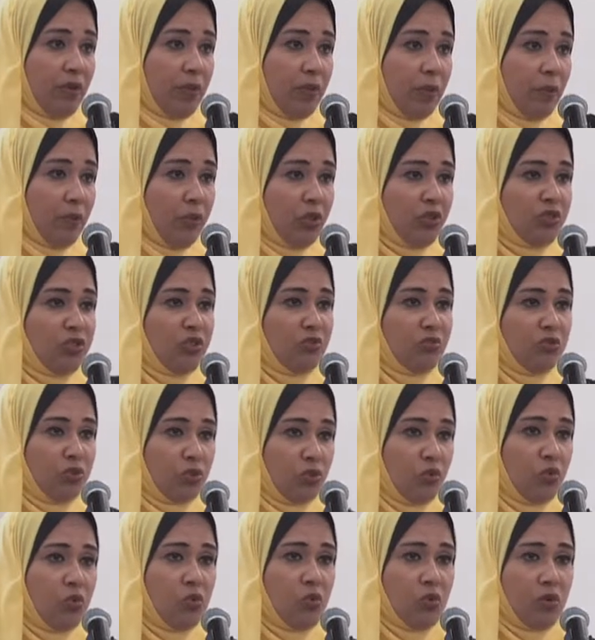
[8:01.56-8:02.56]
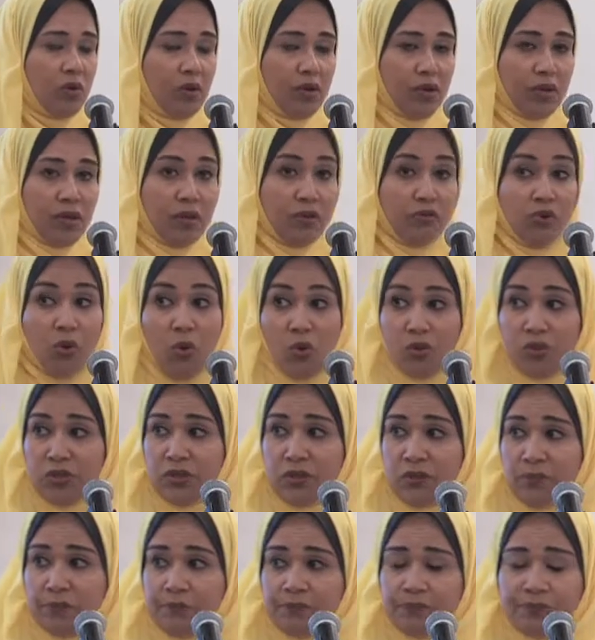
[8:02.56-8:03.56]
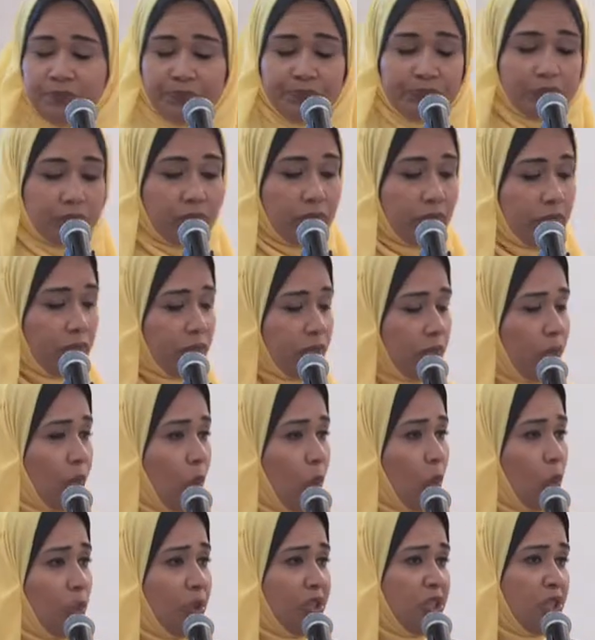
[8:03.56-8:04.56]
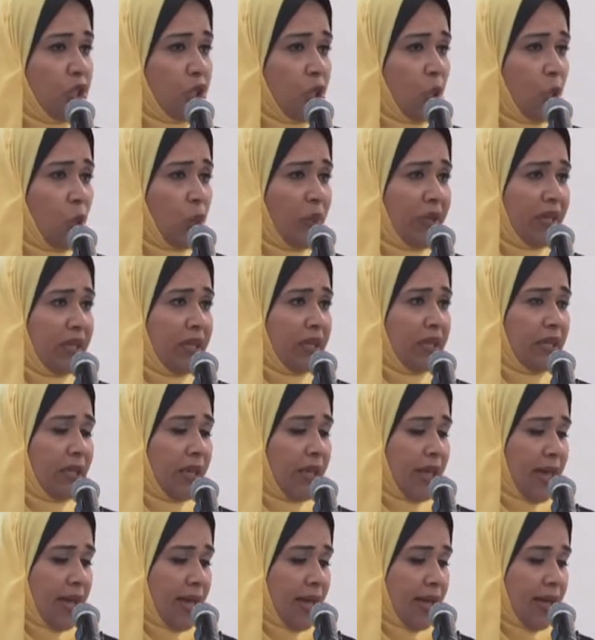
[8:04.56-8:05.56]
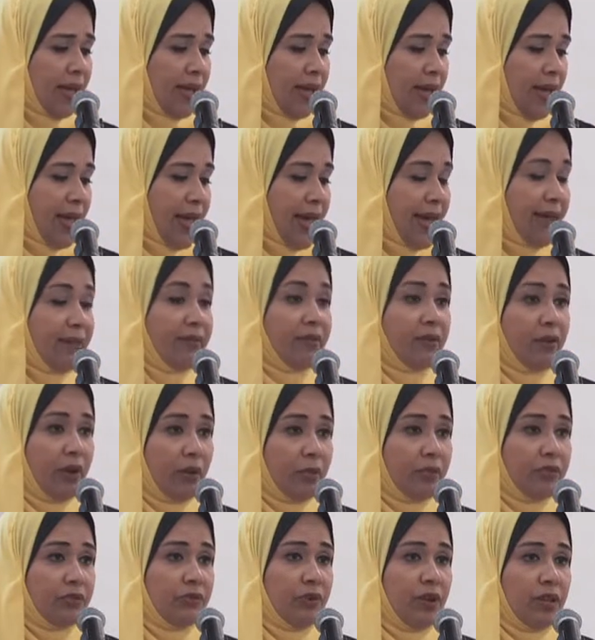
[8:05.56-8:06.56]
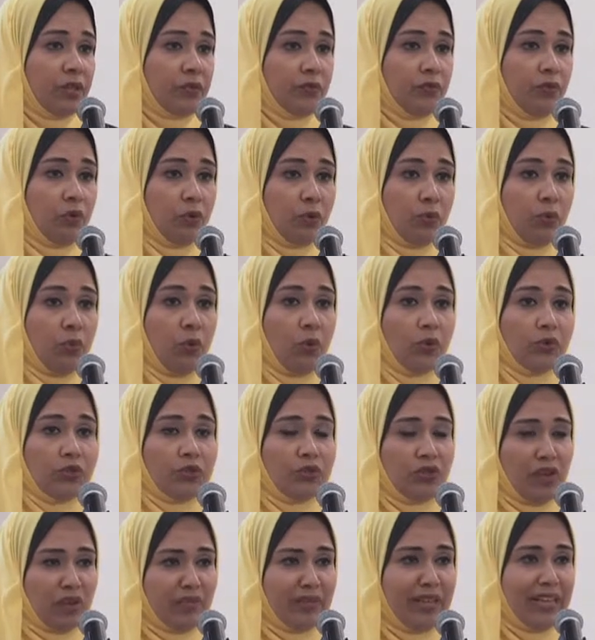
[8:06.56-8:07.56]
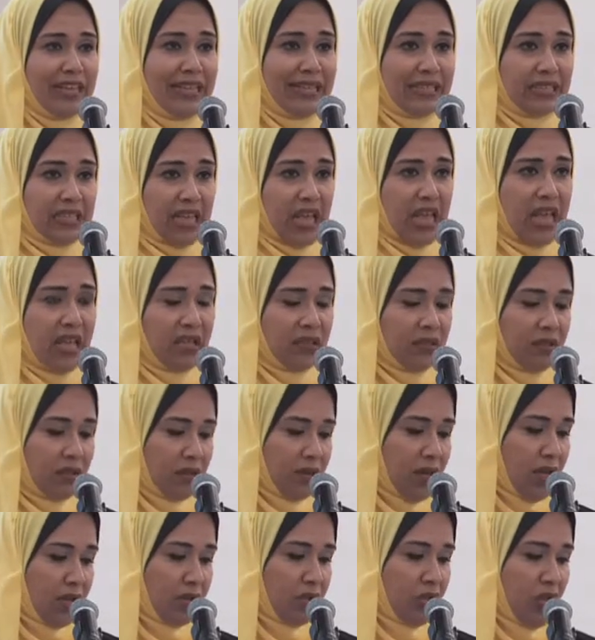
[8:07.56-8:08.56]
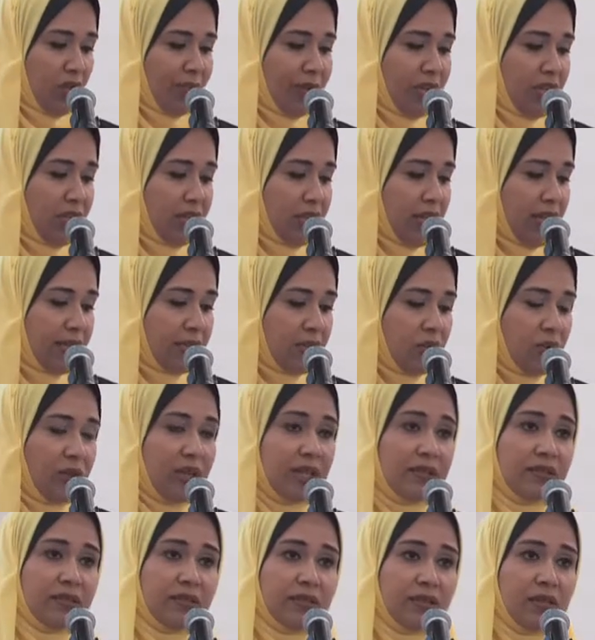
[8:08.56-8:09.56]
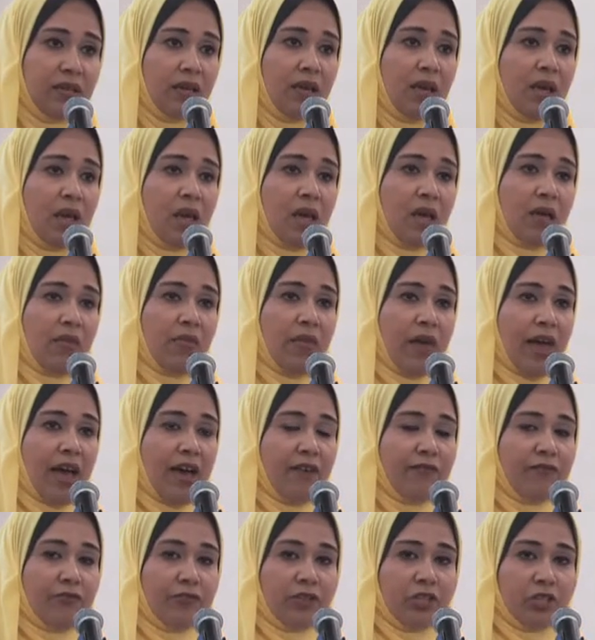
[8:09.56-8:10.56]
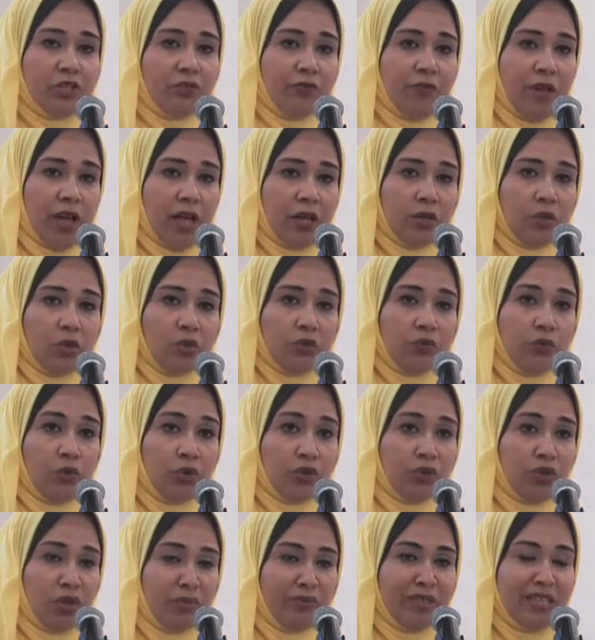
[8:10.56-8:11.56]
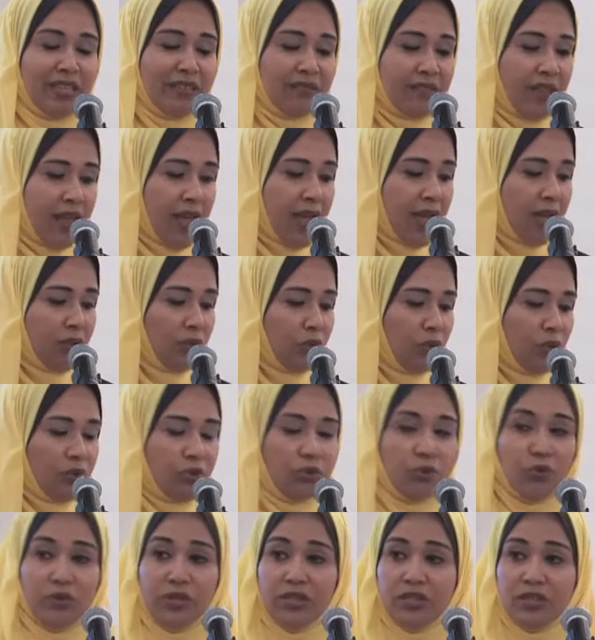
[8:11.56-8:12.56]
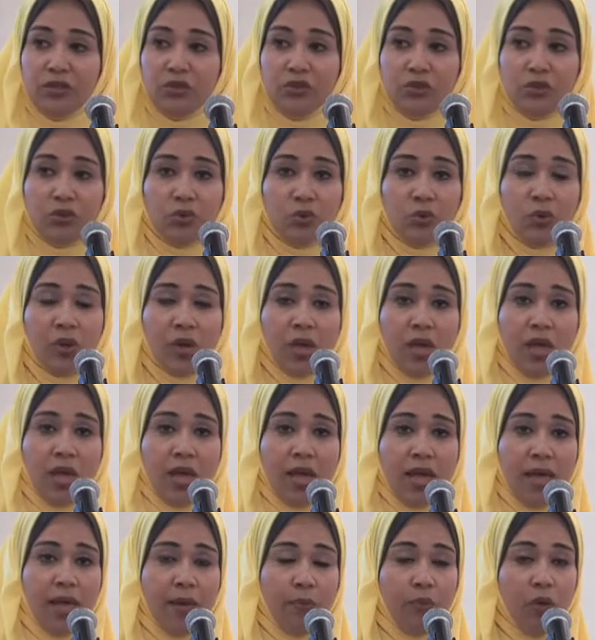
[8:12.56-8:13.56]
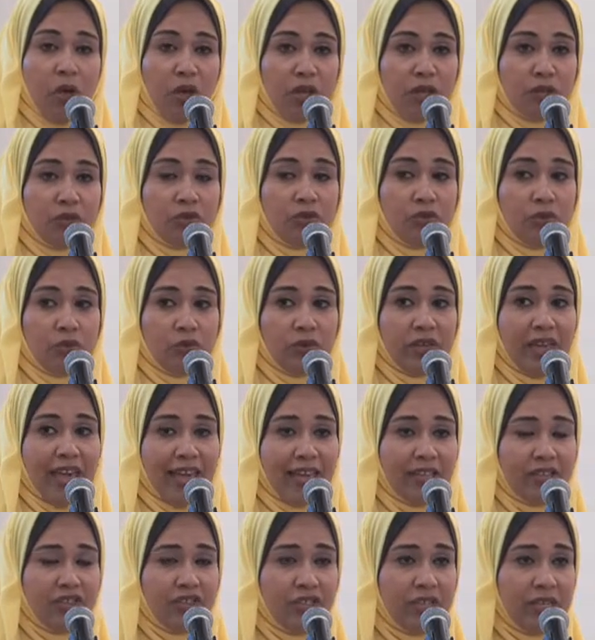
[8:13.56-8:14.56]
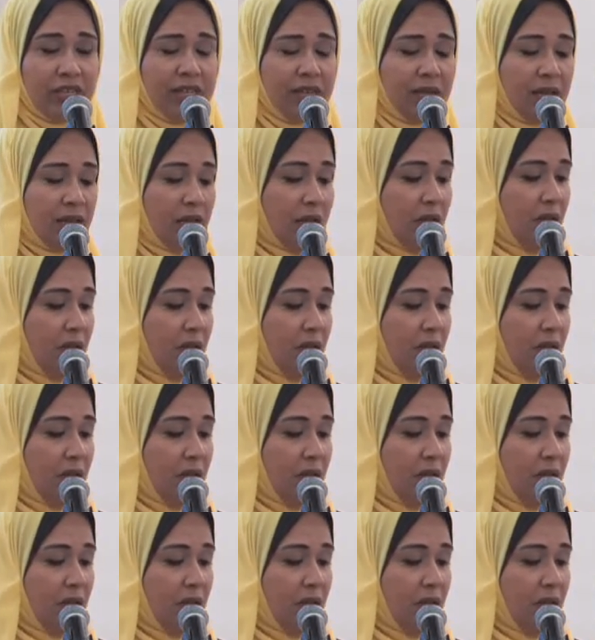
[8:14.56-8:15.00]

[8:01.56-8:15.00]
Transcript: with the bottom two rows, which showing the hand grip strength for both dominant and non-dominant. As you can see, the average values for dominant hand was 22.2 kg,